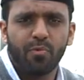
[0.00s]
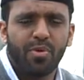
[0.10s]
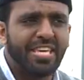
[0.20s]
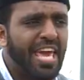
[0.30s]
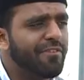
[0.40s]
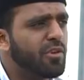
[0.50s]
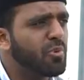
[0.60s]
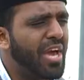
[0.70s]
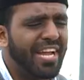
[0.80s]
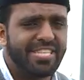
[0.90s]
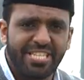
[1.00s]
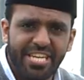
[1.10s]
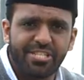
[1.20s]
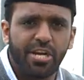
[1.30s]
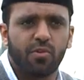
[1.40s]
We gave you a
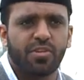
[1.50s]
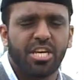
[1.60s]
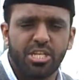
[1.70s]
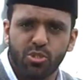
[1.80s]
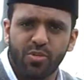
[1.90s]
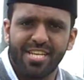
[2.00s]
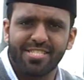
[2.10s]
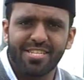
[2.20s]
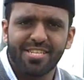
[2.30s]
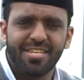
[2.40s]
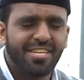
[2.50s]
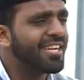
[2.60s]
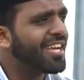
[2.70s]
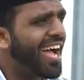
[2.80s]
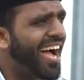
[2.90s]
detailed history lesson
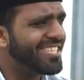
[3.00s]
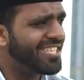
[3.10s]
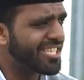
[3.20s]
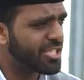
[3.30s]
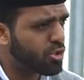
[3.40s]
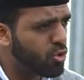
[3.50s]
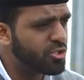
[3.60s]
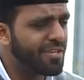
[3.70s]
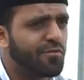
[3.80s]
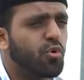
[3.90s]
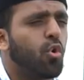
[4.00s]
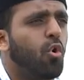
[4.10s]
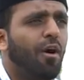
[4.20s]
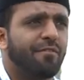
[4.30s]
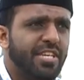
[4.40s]
and an exclusive tour
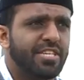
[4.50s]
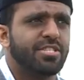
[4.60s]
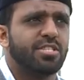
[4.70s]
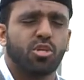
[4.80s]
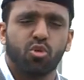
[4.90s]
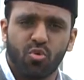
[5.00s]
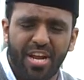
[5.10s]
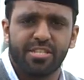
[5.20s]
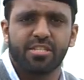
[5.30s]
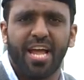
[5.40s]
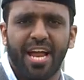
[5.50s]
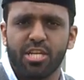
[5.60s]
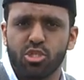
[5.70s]
of this great and